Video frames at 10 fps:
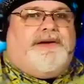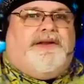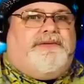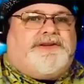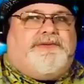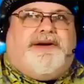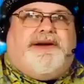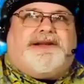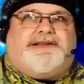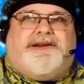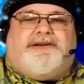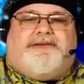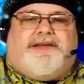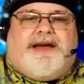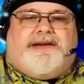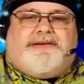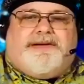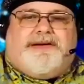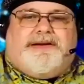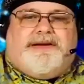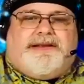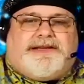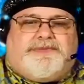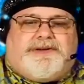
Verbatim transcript: And the reason why I consider that at this